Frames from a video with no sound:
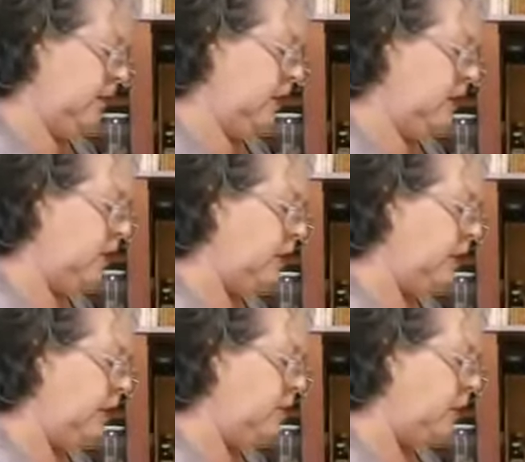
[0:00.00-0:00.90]
So
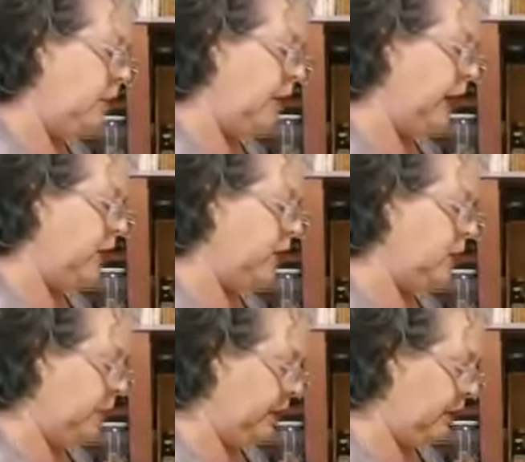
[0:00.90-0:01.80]
sometimes for a party I could just
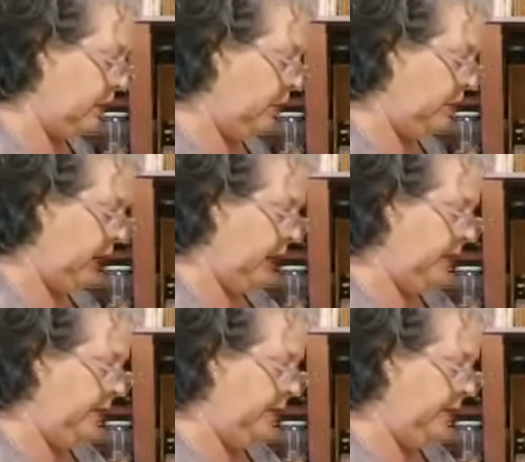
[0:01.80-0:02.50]
spread this on bread.